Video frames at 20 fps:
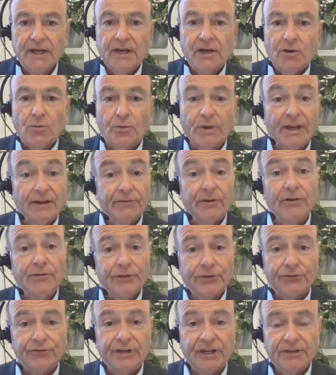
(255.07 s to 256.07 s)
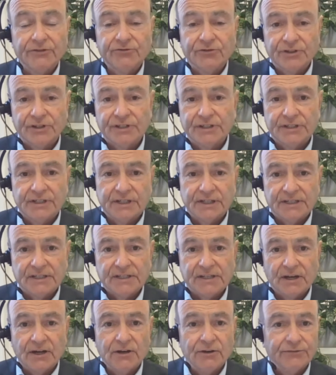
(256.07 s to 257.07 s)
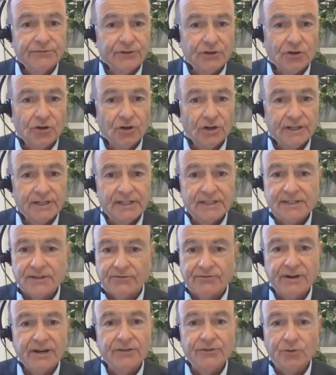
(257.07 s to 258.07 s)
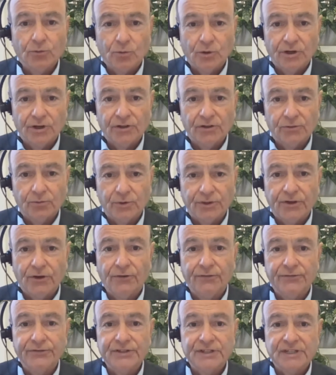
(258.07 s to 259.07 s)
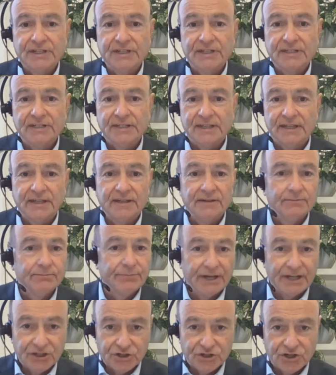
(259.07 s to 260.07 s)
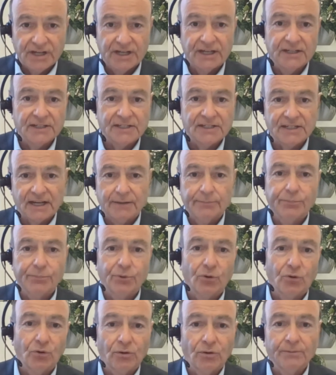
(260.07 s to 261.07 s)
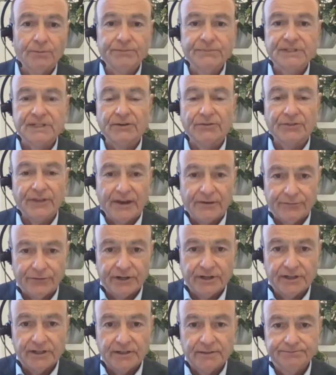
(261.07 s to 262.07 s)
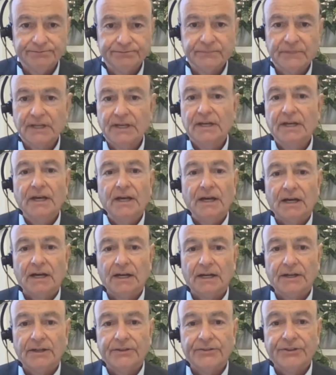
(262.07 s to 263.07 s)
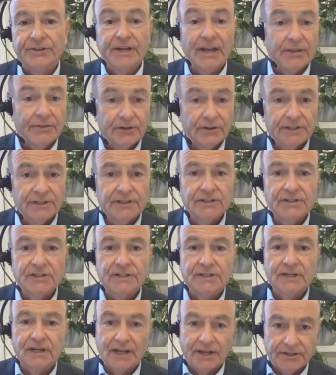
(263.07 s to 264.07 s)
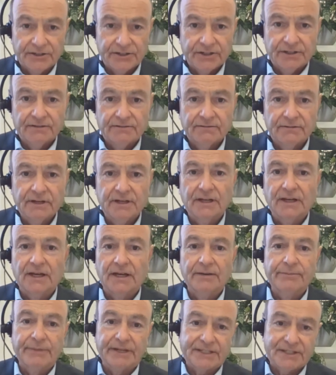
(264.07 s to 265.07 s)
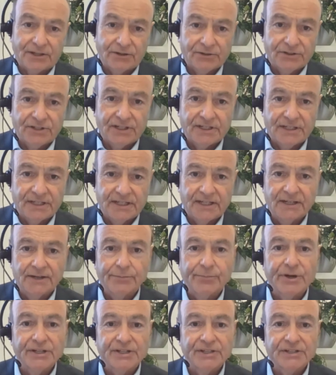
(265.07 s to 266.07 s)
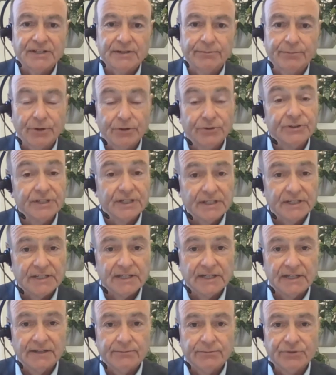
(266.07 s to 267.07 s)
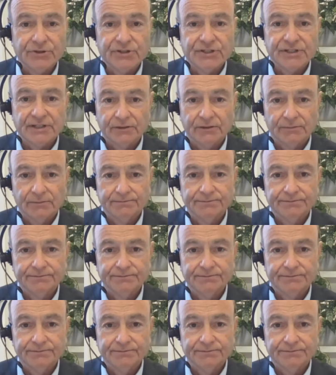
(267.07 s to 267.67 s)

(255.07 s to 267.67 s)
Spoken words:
We have over 300 staff and colleagues around the world with offices in Beijing, Singapore, South Africa, the Netherlands, London, Mexico City, and a presence in both DC and Brazil.